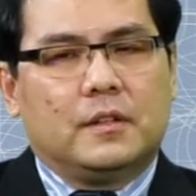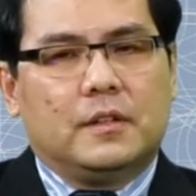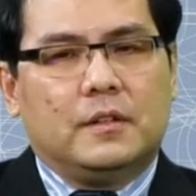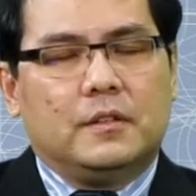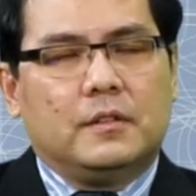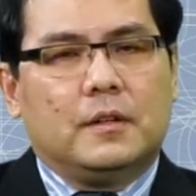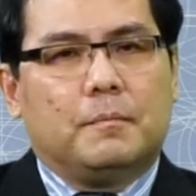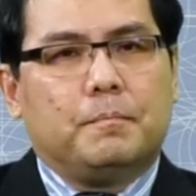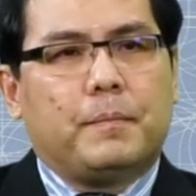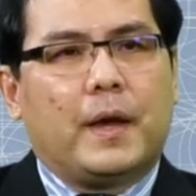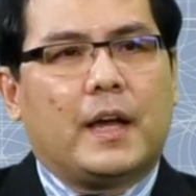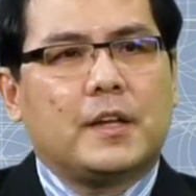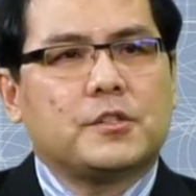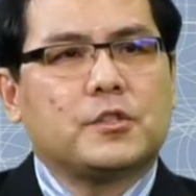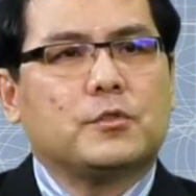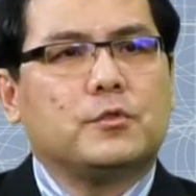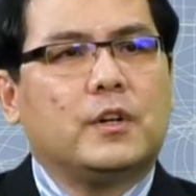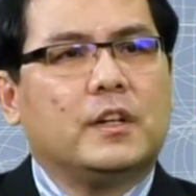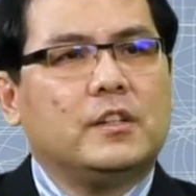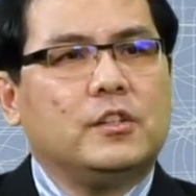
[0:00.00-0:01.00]
the best
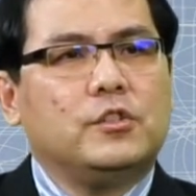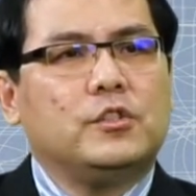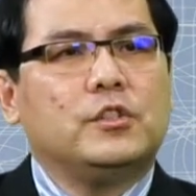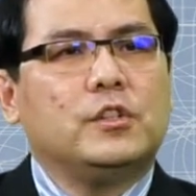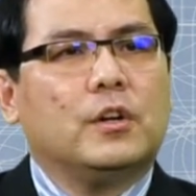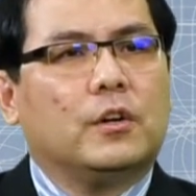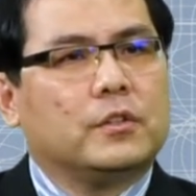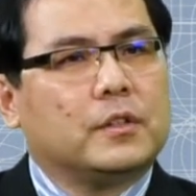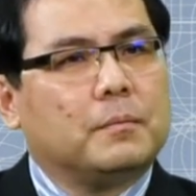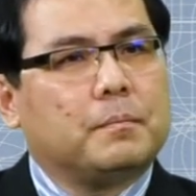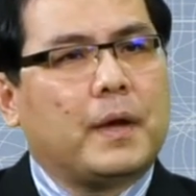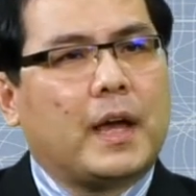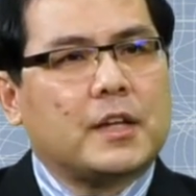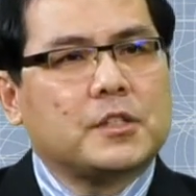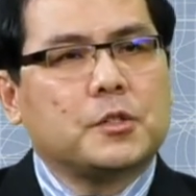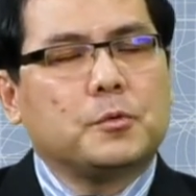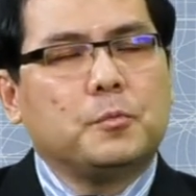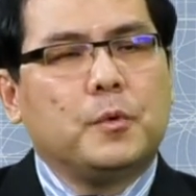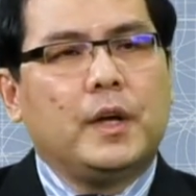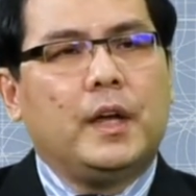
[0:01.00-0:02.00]
strategy or the
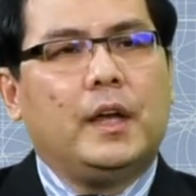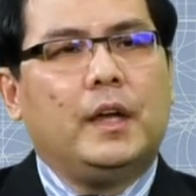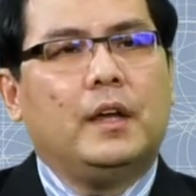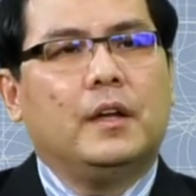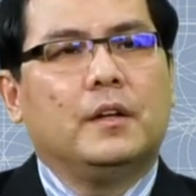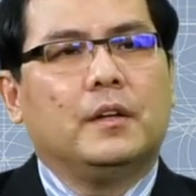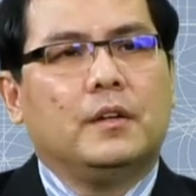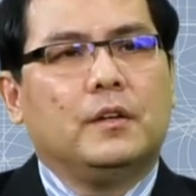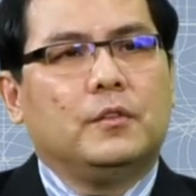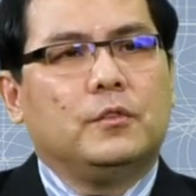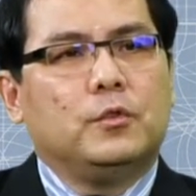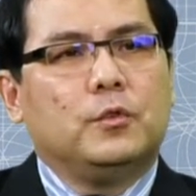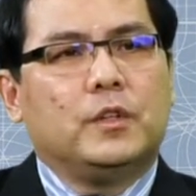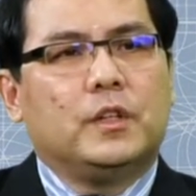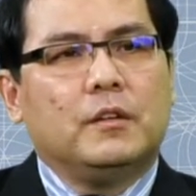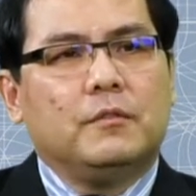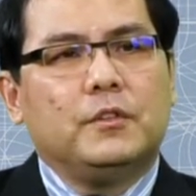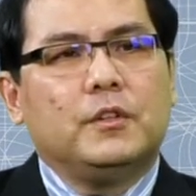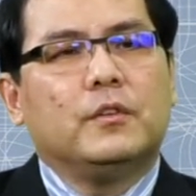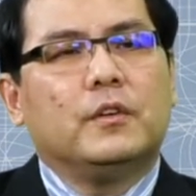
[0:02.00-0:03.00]
best way to
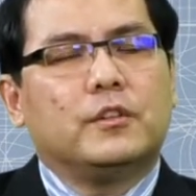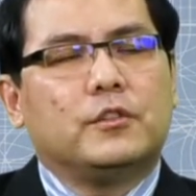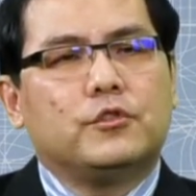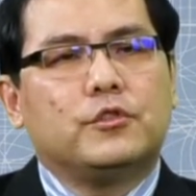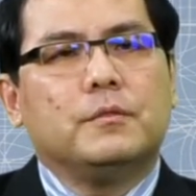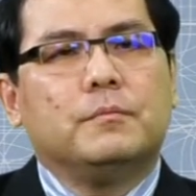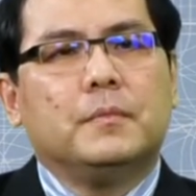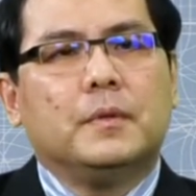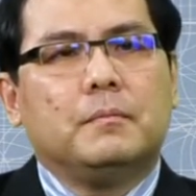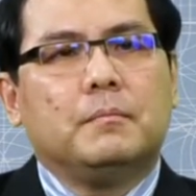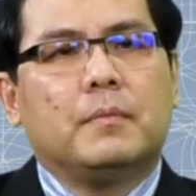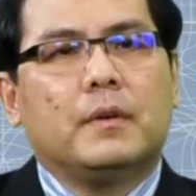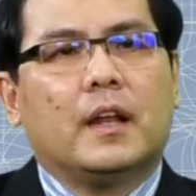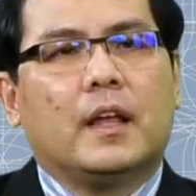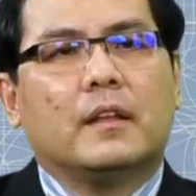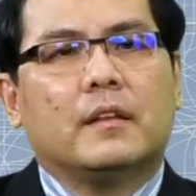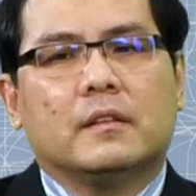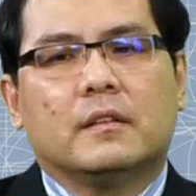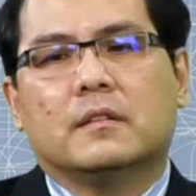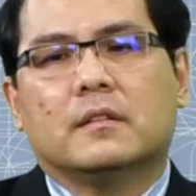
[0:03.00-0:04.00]
give you a treatment plan.